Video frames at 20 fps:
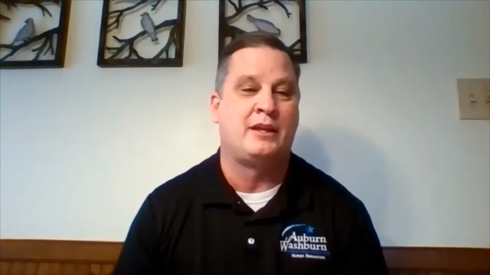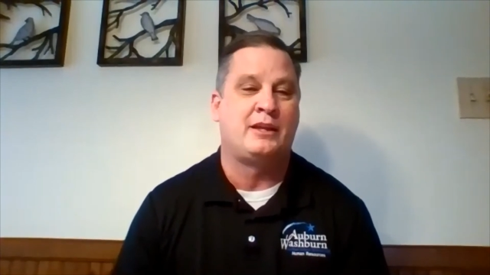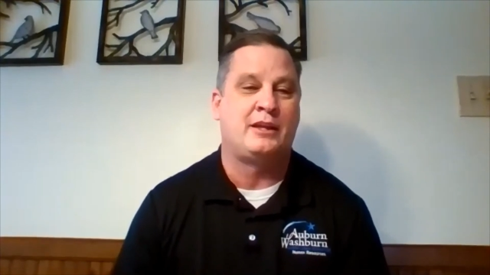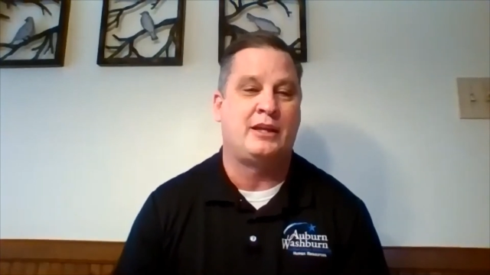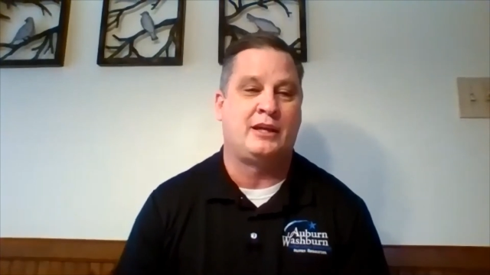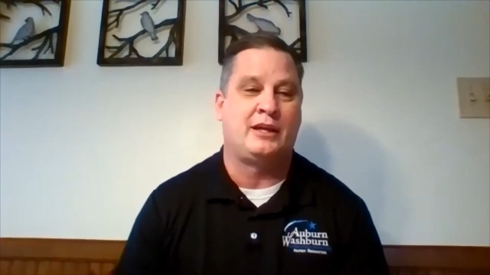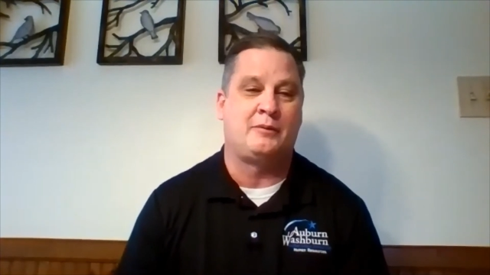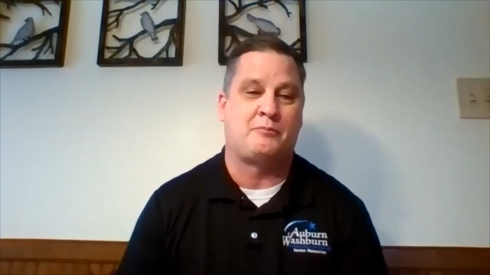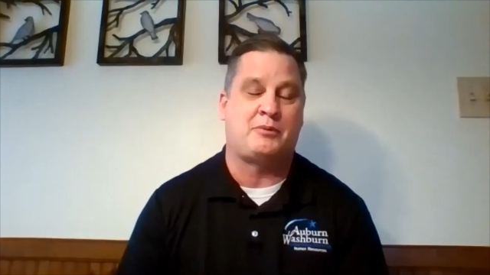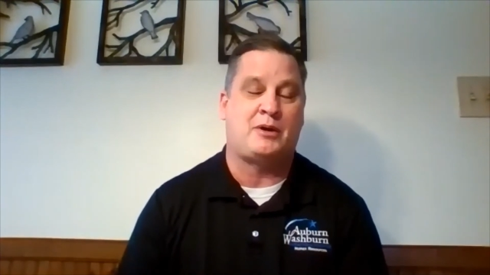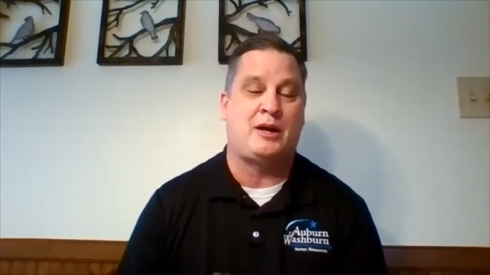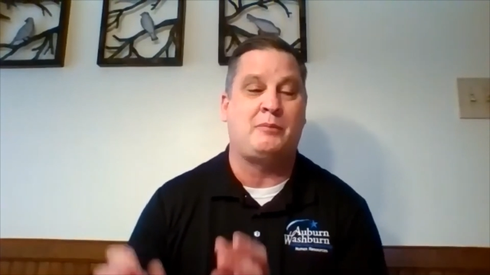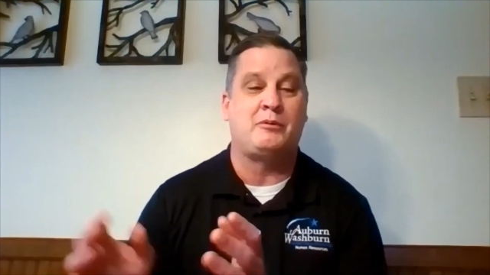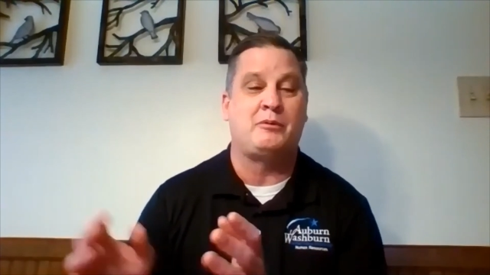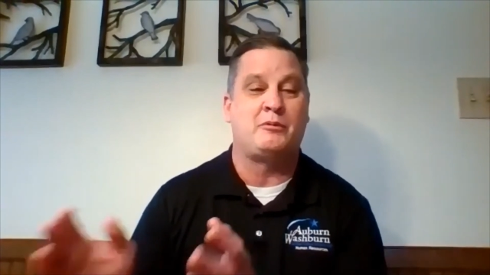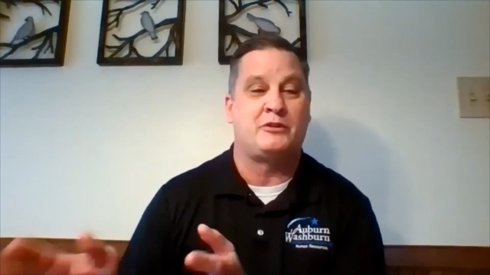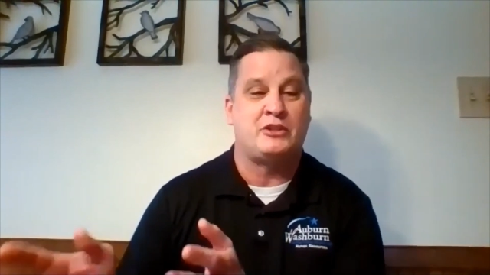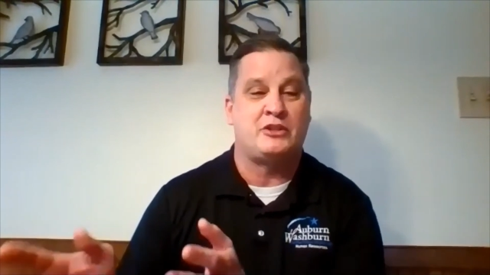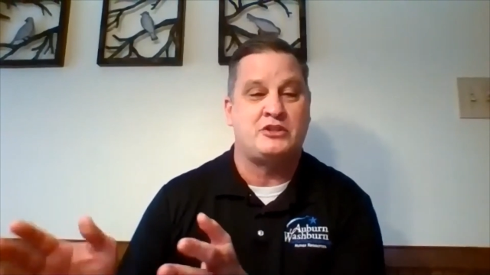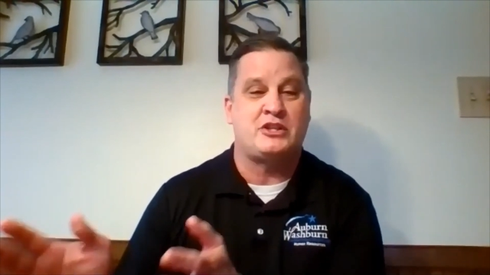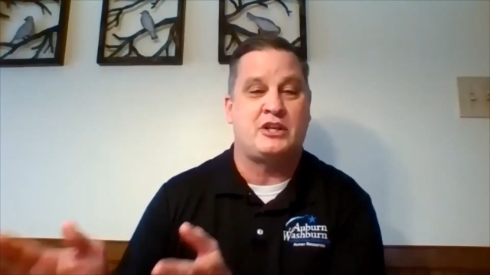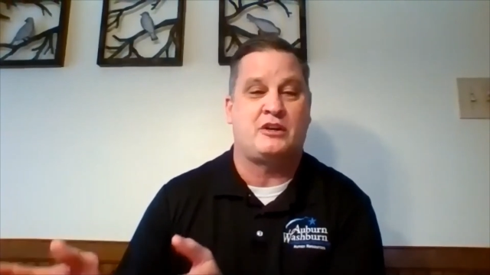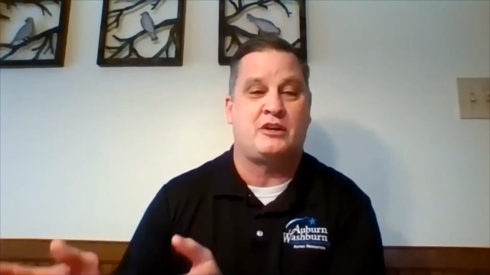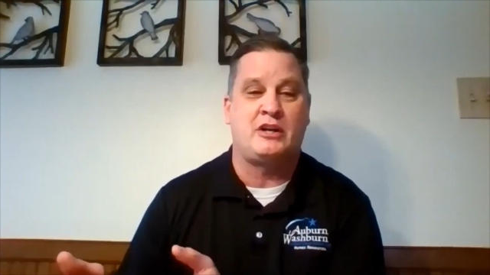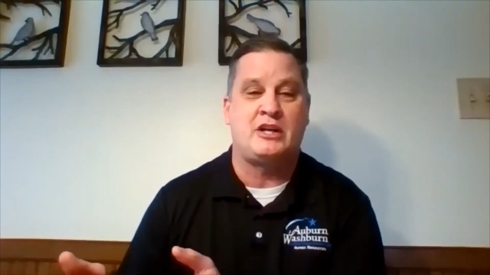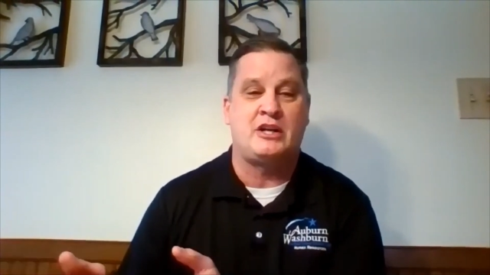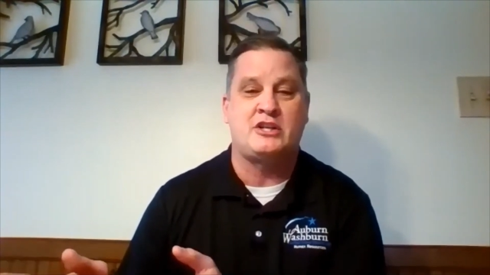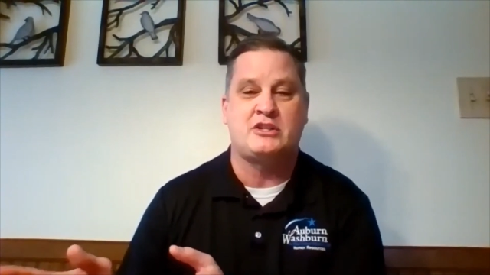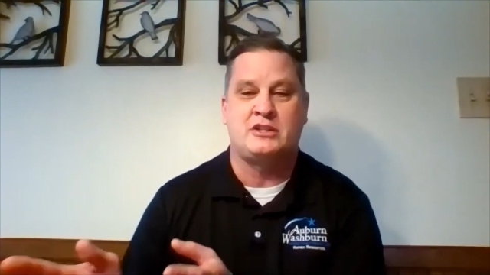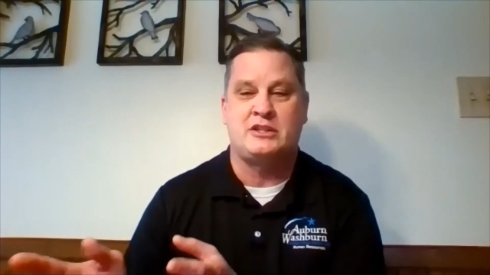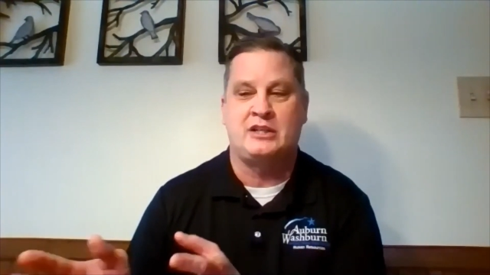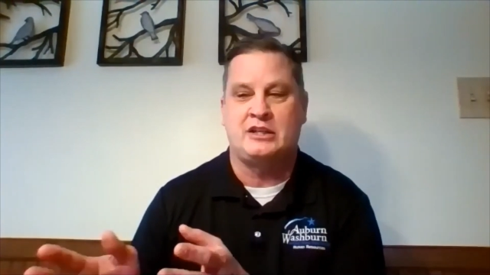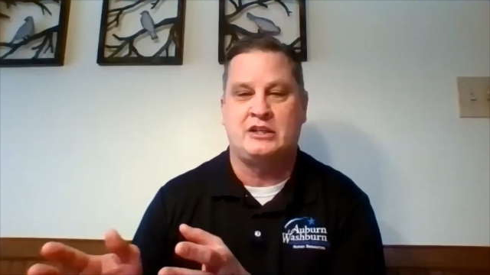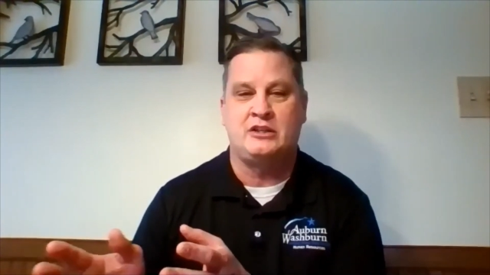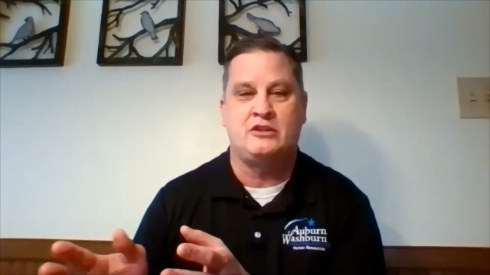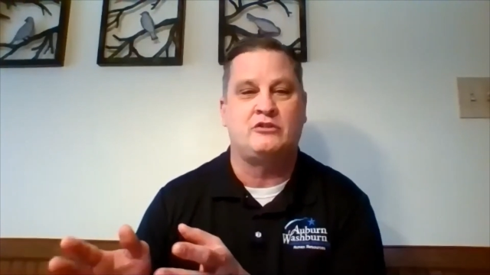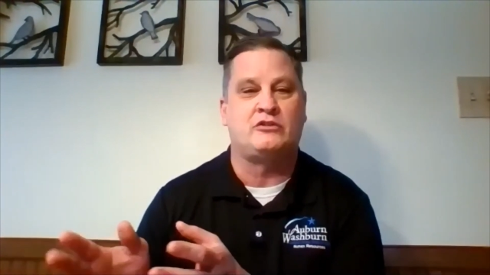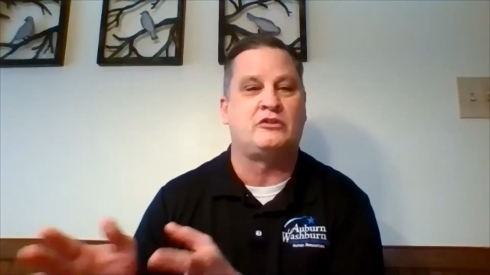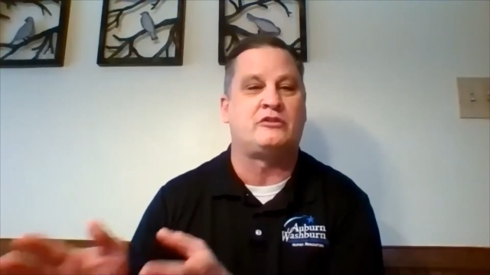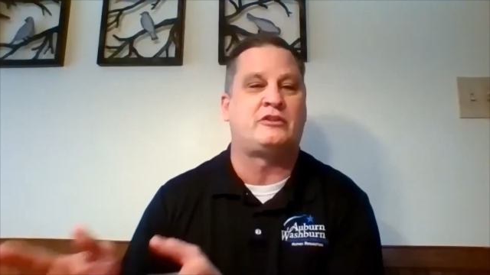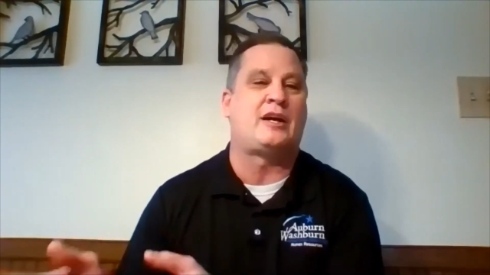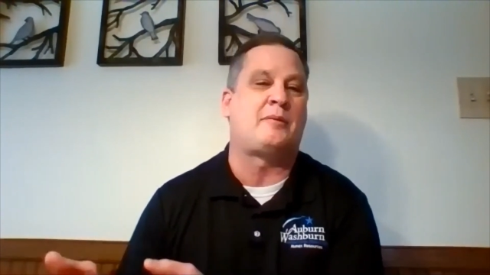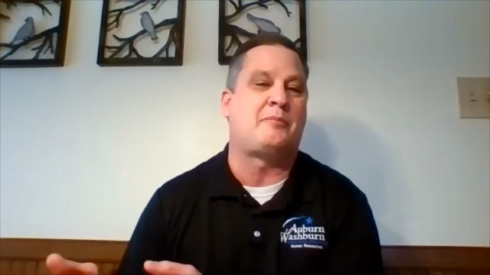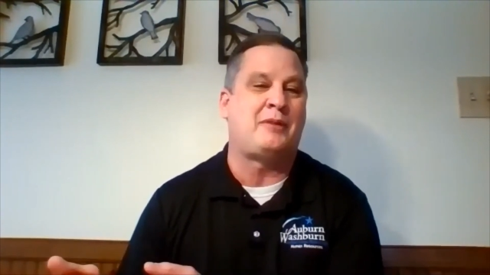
and probably with a generation that uses that